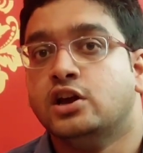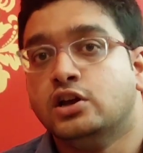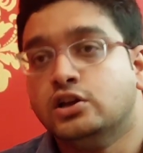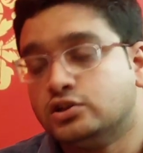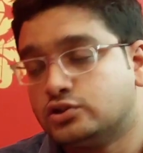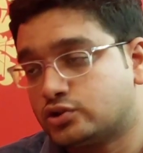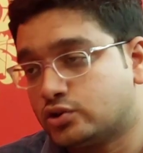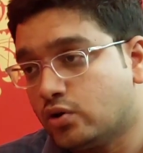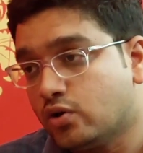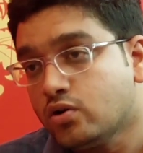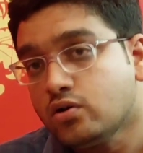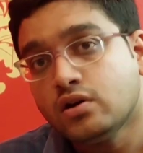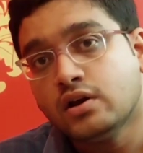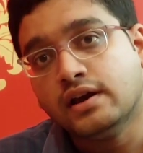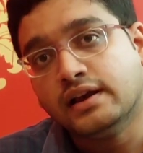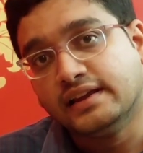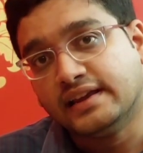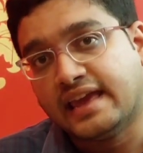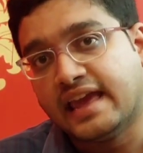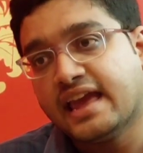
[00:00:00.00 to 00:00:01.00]
So
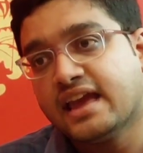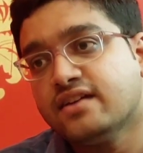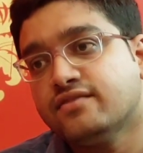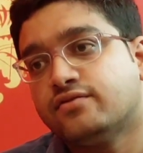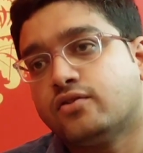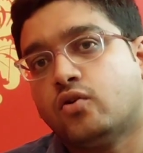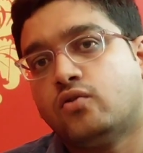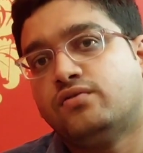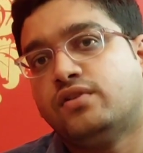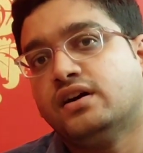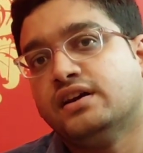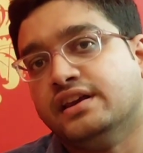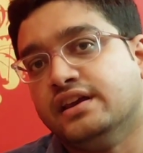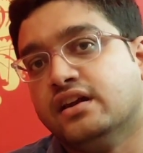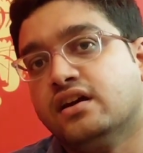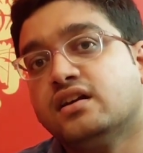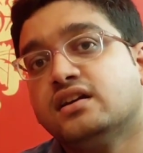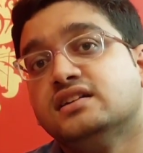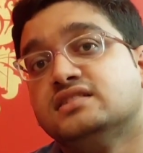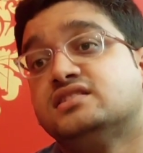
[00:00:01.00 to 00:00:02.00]
gave over
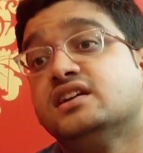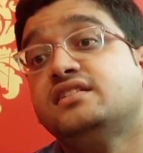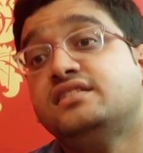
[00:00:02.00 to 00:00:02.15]
here is a